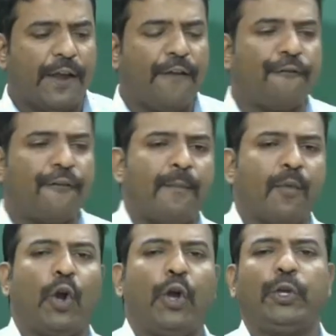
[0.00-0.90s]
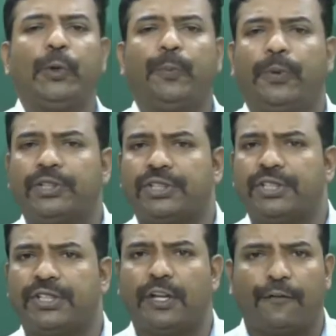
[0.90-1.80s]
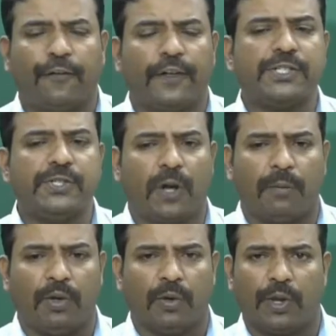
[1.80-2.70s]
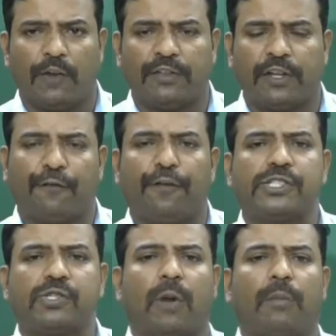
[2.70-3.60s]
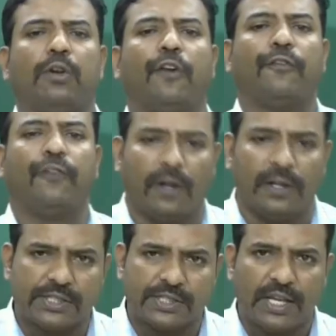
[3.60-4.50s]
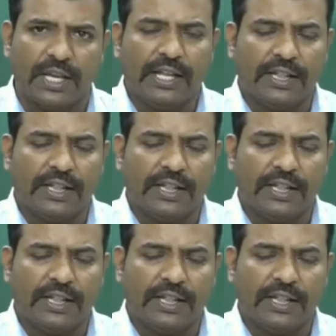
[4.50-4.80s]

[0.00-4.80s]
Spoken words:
if I am going to push the first domino, if the first domino falls,